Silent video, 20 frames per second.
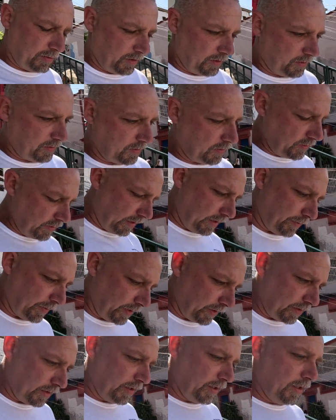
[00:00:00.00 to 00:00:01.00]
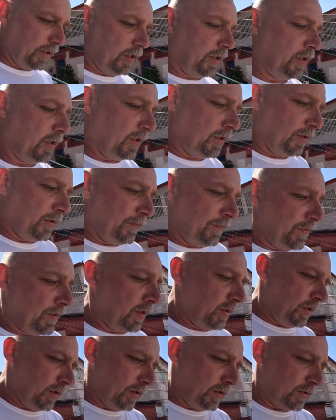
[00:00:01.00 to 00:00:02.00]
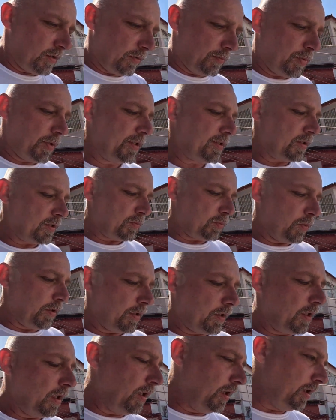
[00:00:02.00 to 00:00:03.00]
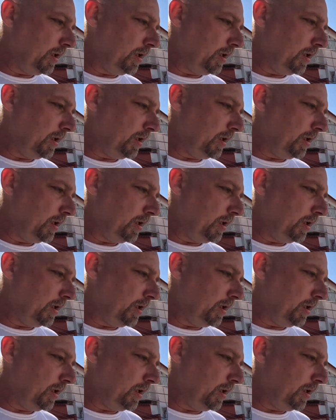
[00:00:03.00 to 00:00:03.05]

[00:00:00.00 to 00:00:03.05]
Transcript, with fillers: Uh, anyway, some places one,